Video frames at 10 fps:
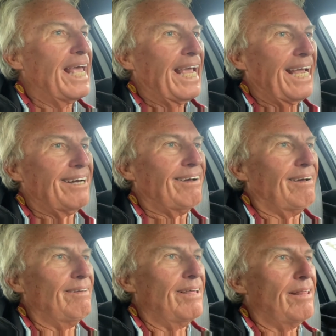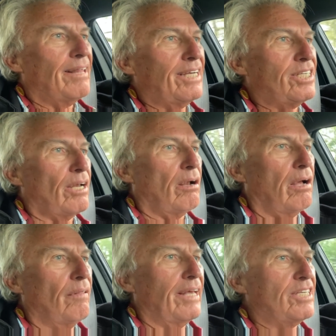And uh, they said,
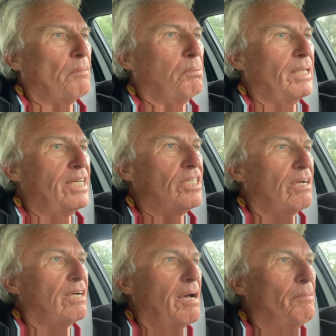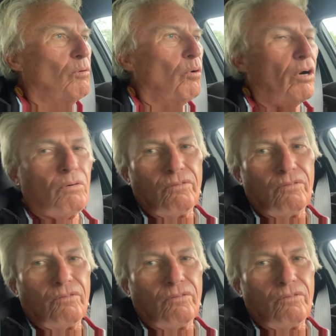they said, please uh, come and work